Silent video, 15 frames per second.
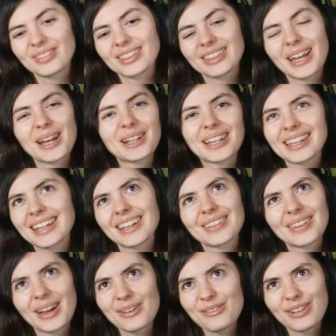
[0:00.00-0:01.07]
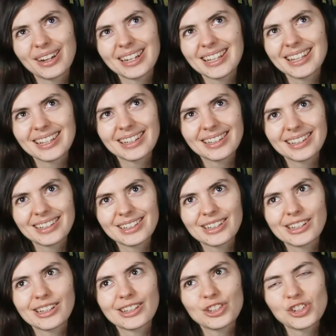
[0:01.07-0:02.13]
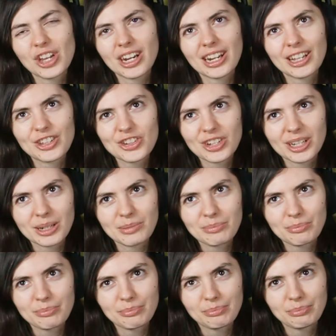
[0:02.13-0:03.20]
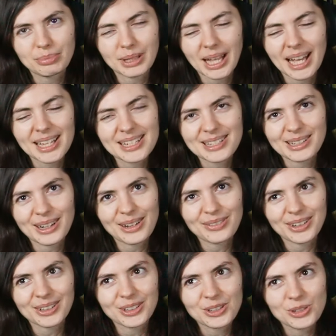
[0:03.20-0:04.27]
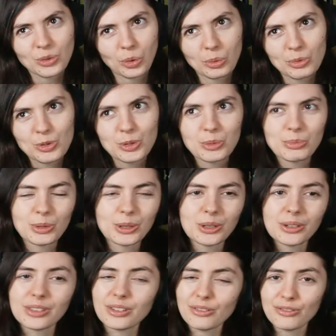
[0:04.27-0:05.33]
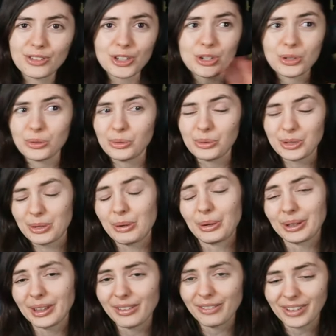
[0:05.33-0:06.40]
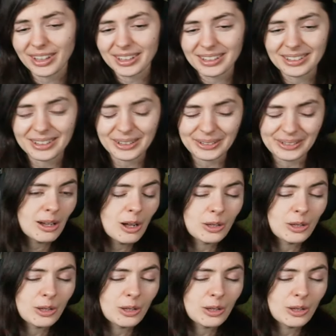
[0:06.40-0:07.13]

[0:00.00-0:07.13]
That, again, that funny jet engine blast off on the stormtrooper. The visual was really fun too.